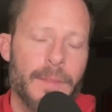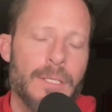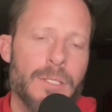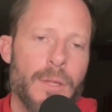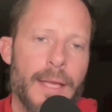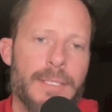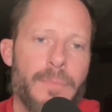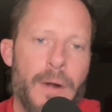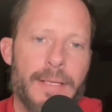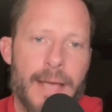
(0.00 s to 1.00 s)
So let's
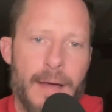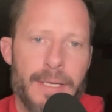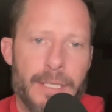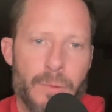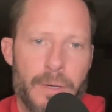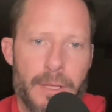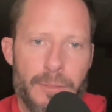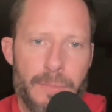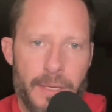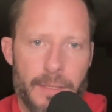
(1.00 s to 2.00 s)
break down each one of those
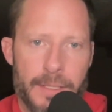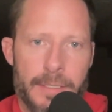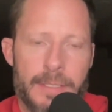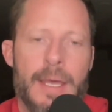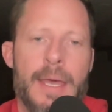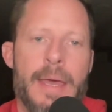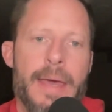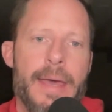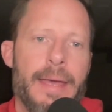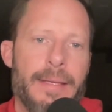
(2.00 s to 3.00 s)
pillars
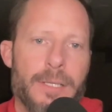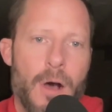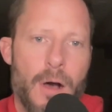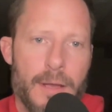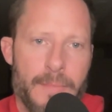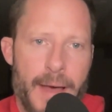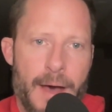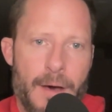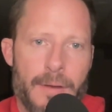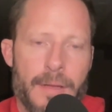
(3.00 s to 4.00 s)
and talk
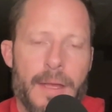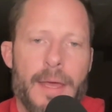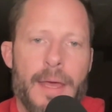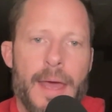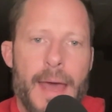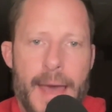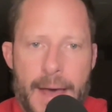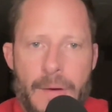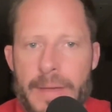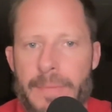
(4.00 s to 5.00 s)
about
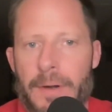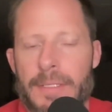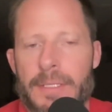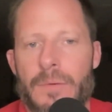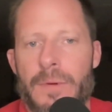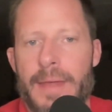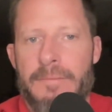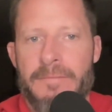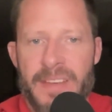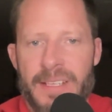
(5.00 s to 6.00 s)
how a person with a
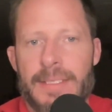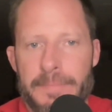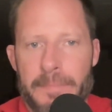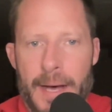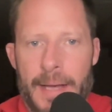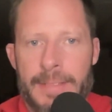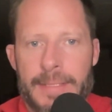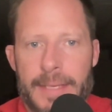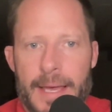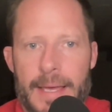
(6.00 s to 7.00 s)
victim
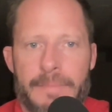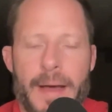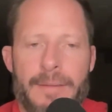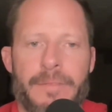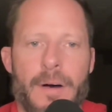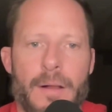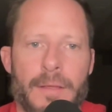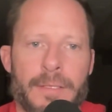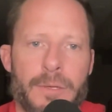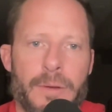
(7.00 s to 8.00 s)
mindset might fall
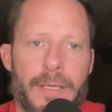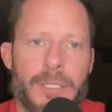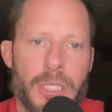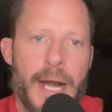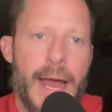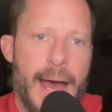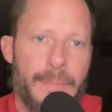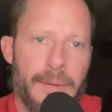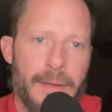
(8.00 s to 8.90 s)
into a trap